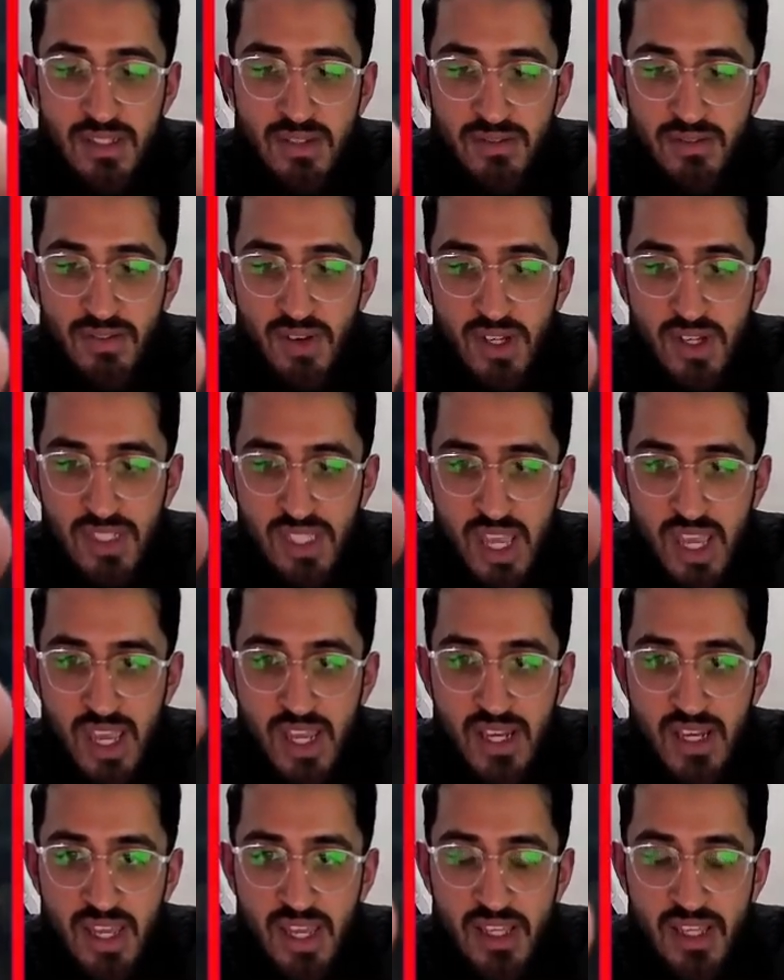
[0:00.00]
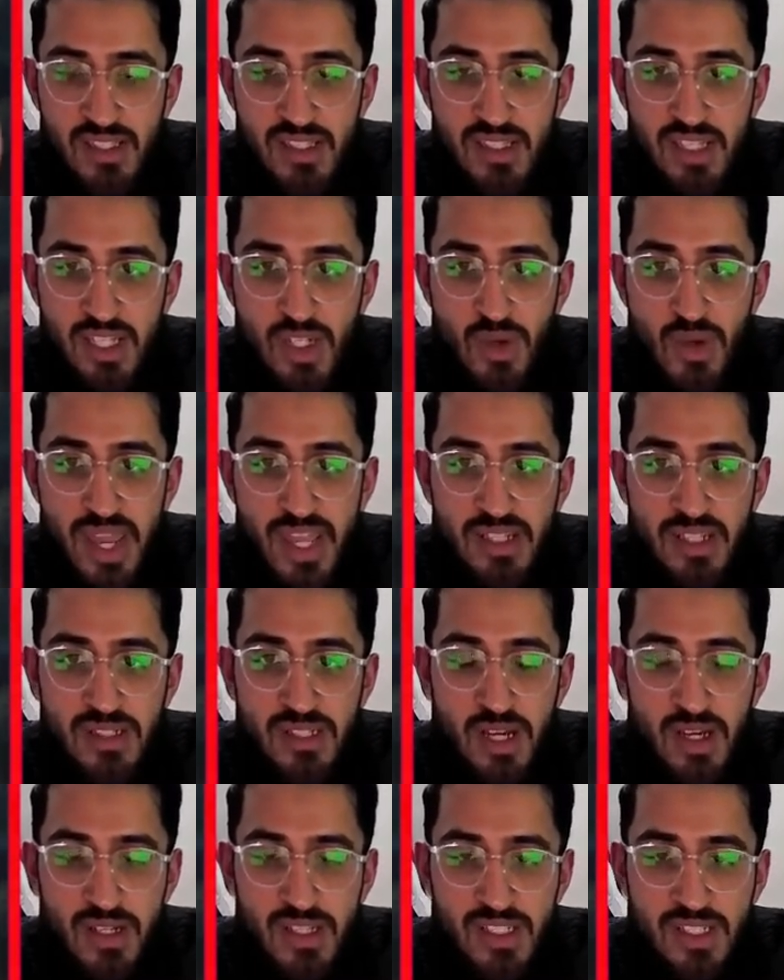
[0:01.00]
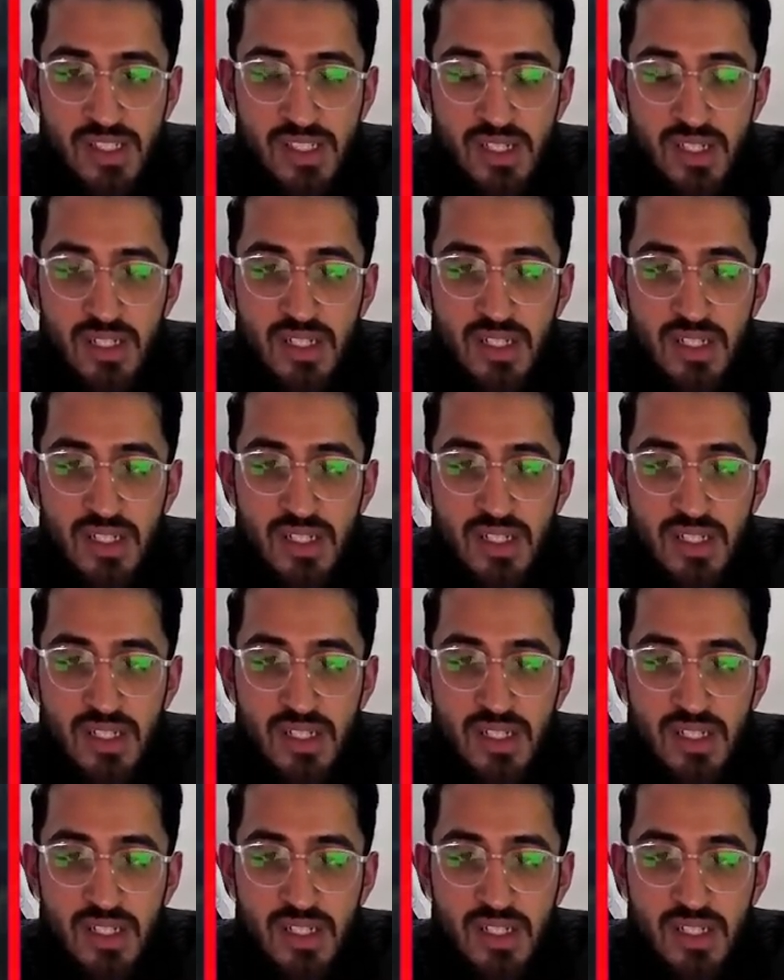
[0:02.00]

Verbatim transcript: First hit is the Great Tusk,